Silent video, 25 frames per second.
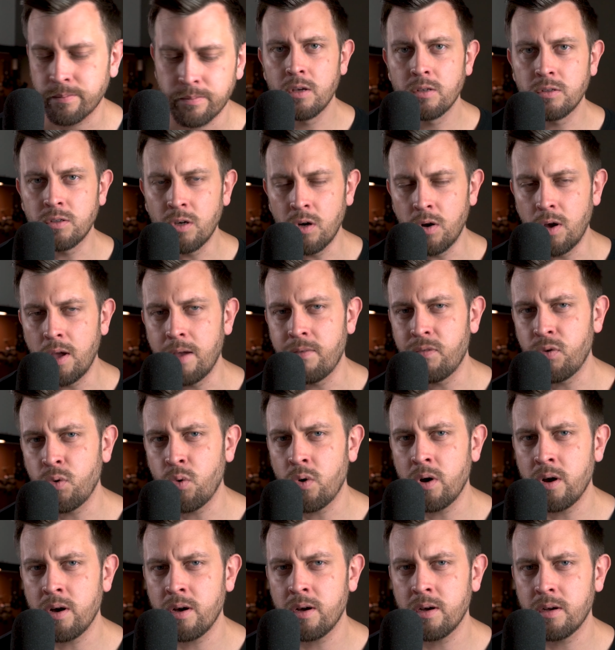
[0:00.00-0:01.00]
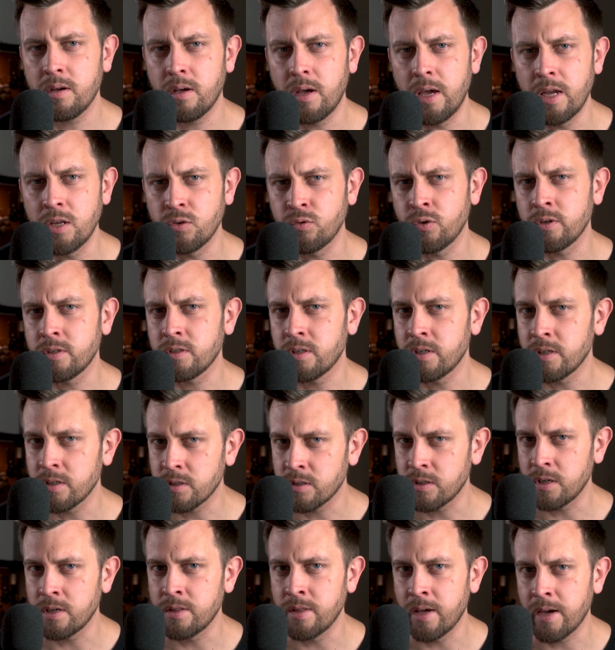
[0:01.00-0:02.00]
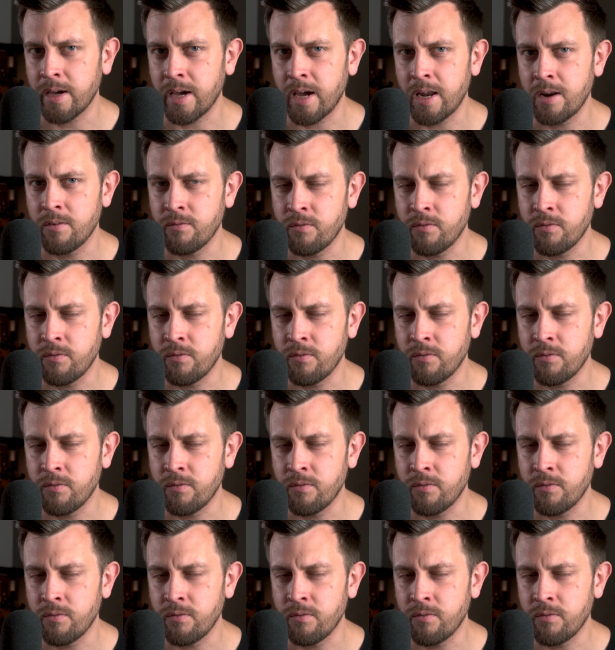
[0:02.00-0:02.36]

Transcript: So if you are interested in seeing that kind